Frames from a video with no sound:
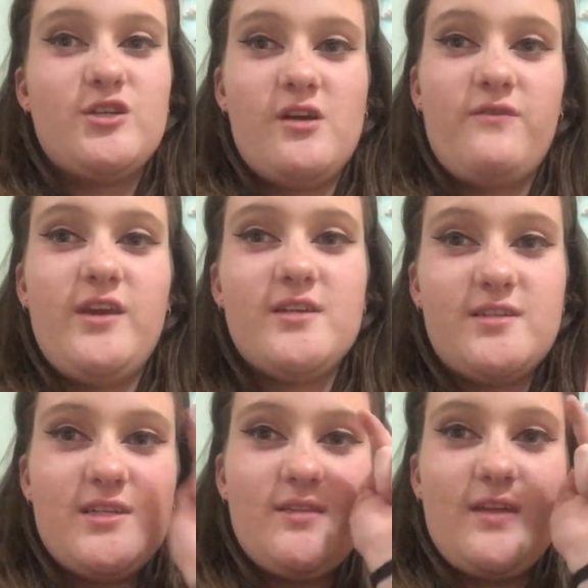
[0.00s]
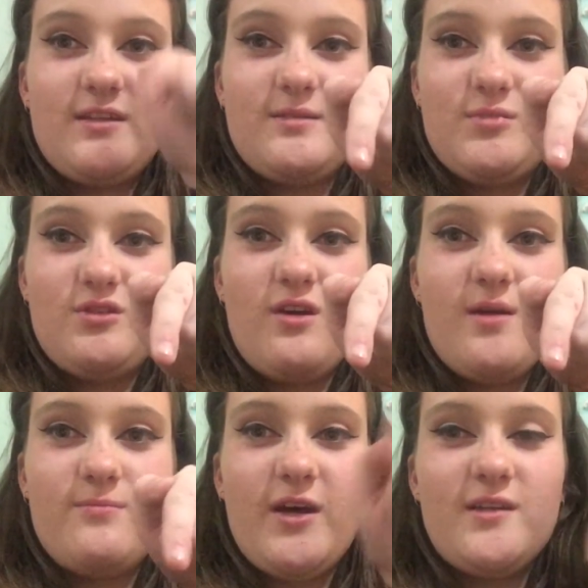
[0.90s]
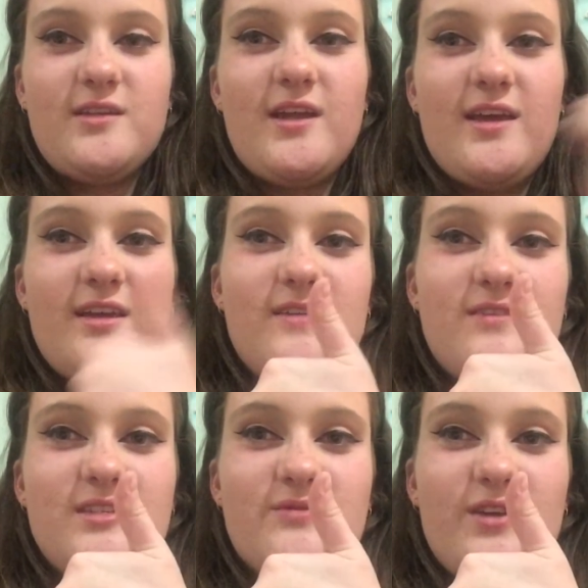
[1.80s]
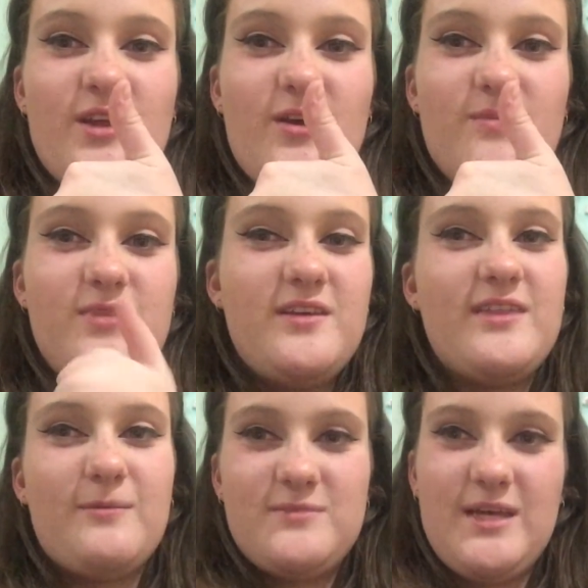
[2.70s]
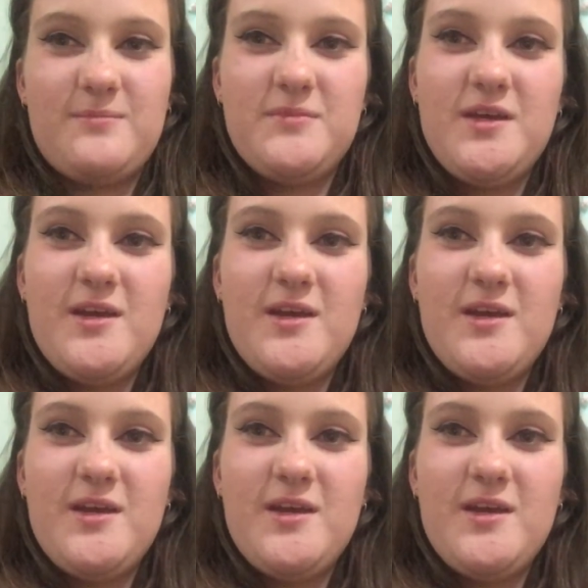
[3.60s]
Don't forget to hit that subscribe button and give this video a big thumbs up.